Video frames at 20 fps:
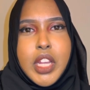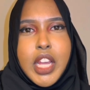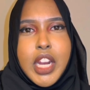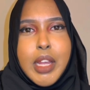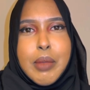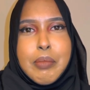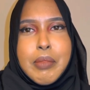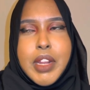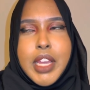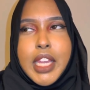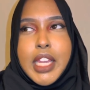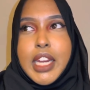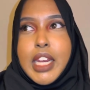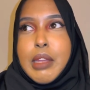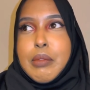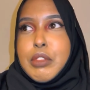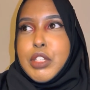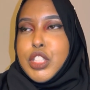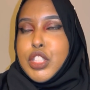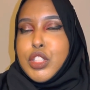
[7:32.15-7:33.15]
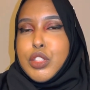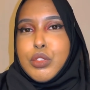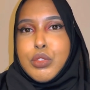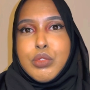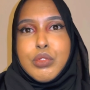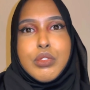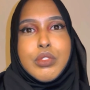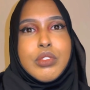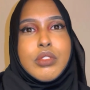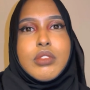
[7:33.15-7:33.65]
And I'm like, let me just
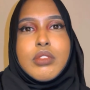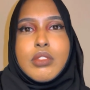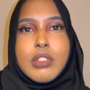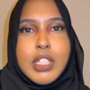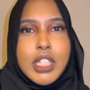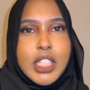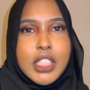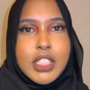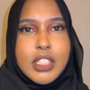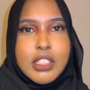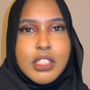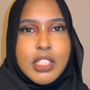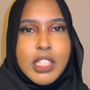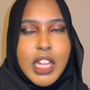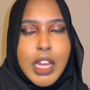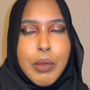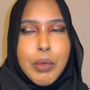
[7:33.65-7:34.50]
listen to that